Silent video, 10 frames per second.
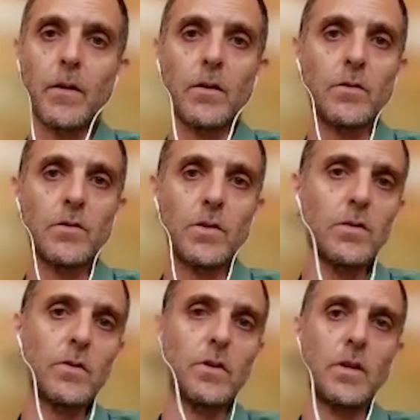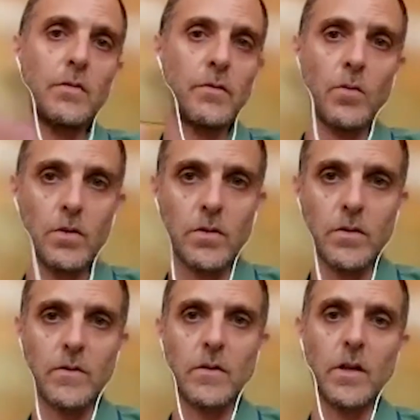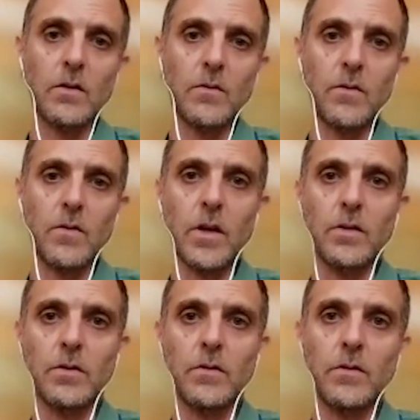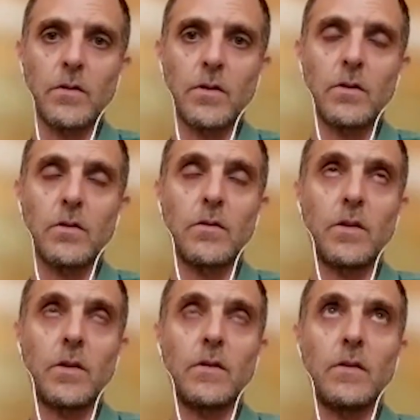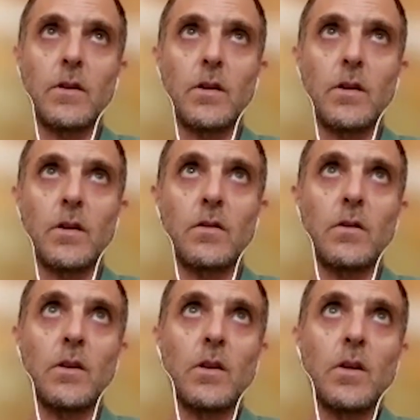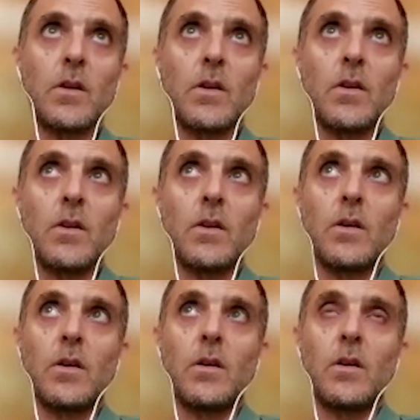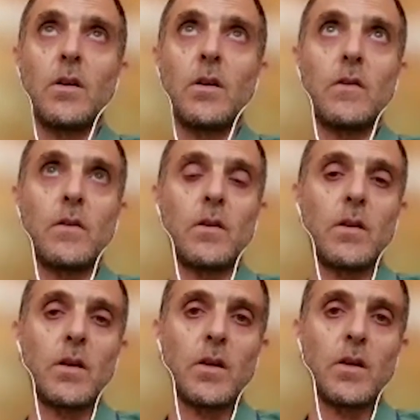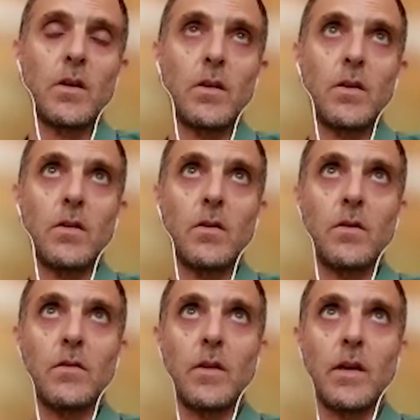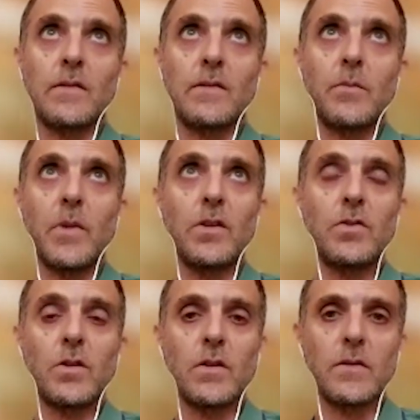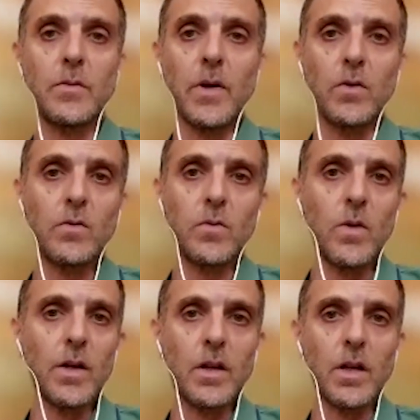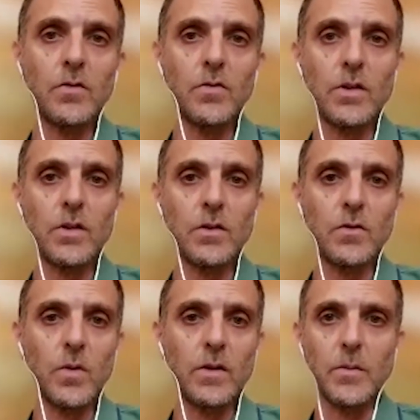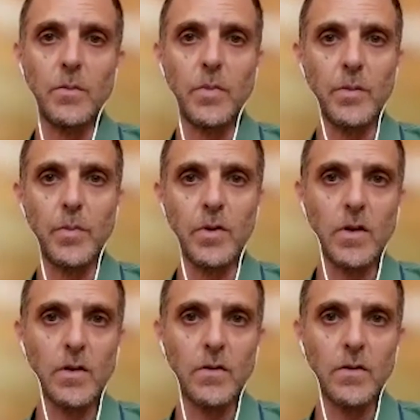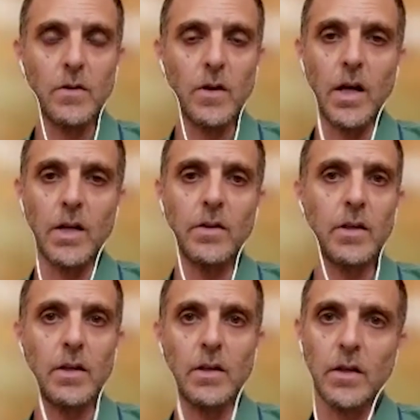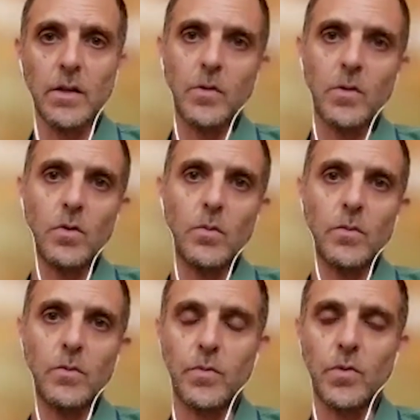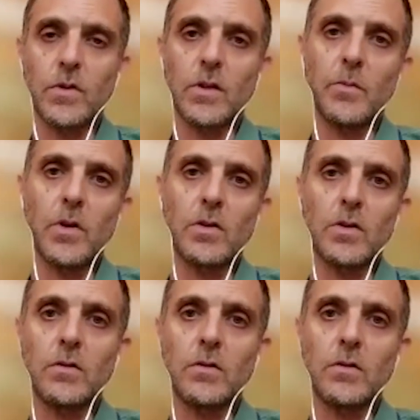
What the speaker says: Children, everyone is like 360, and the estimation is about 120 people that's either kidnapped or brutally murdered.